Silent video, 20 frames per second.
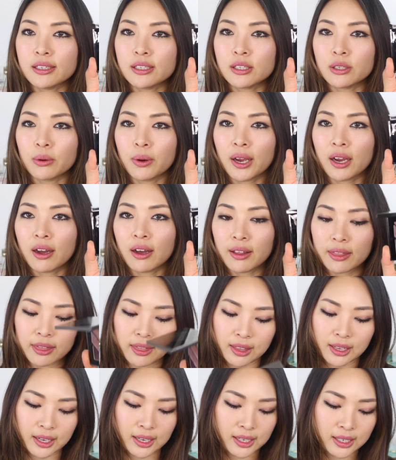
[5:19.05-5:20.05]
so I
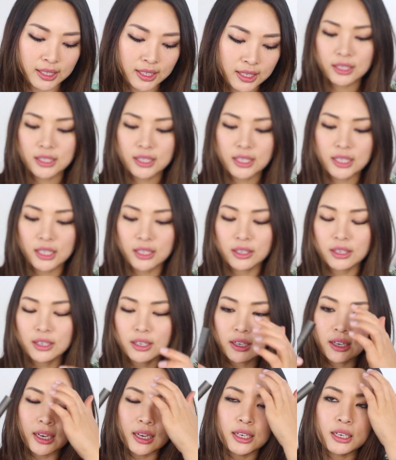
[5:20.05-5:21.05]
got this
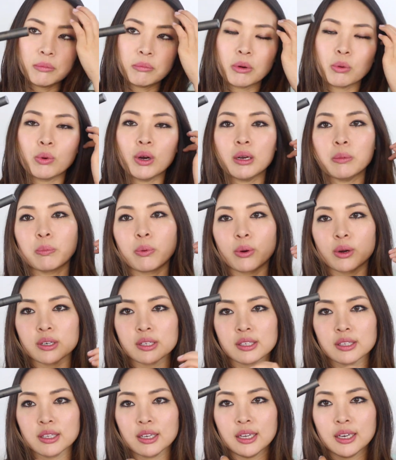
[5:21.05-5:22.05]
concealer in number 1
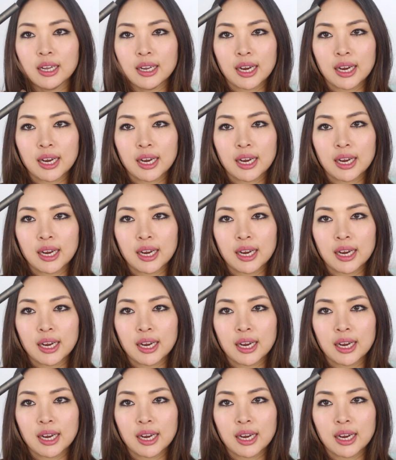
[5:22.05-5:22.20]
porcelain,